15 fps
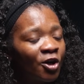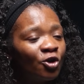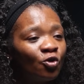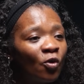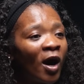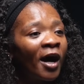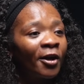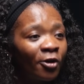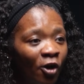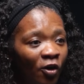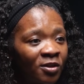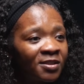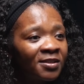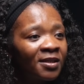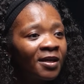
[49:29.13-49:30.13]
You are
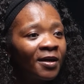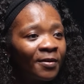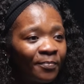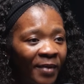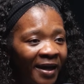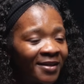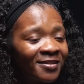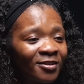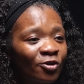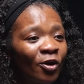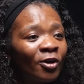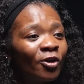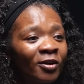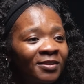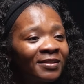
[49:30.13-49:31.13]
not Max. You
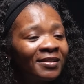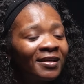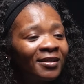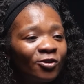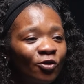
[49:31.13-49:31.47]
are not